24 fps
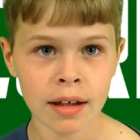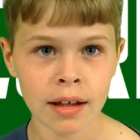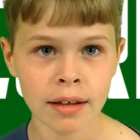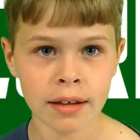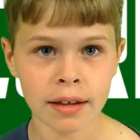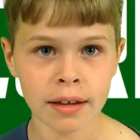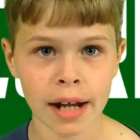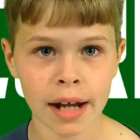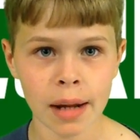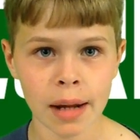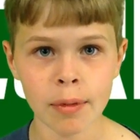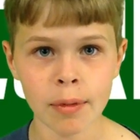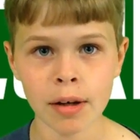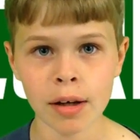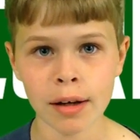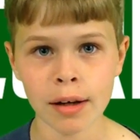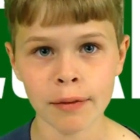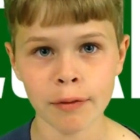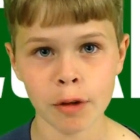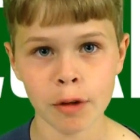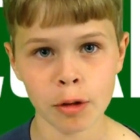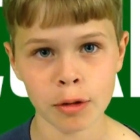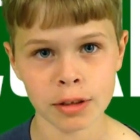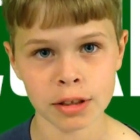Today, we're going to
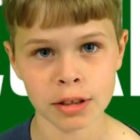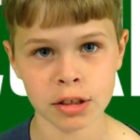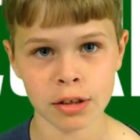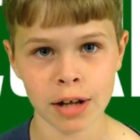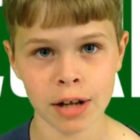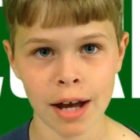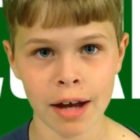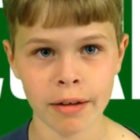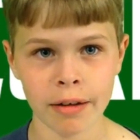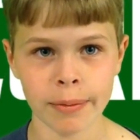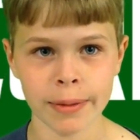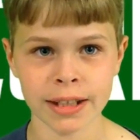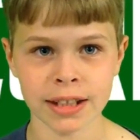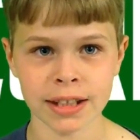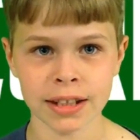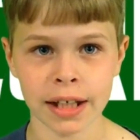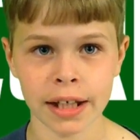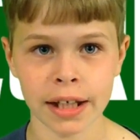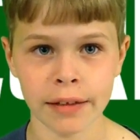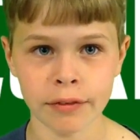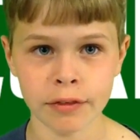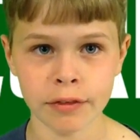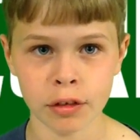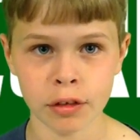focus on how to be
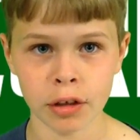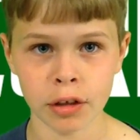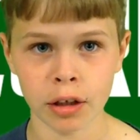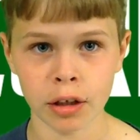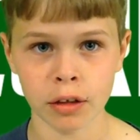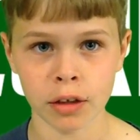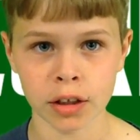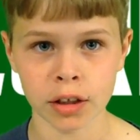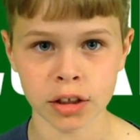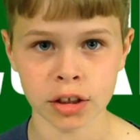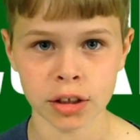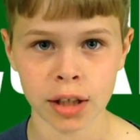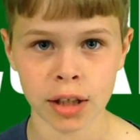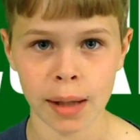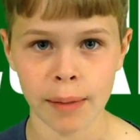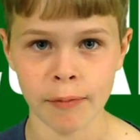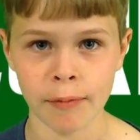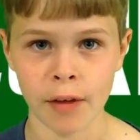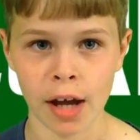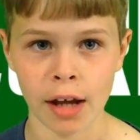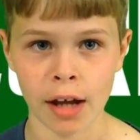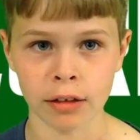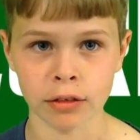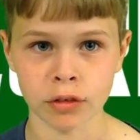safe during a lunchtime
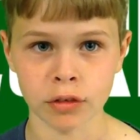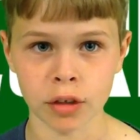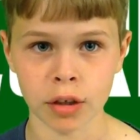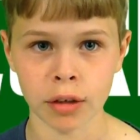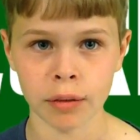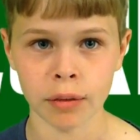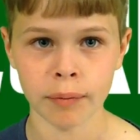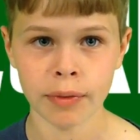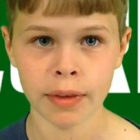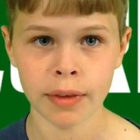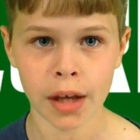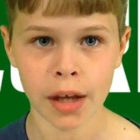fire drill.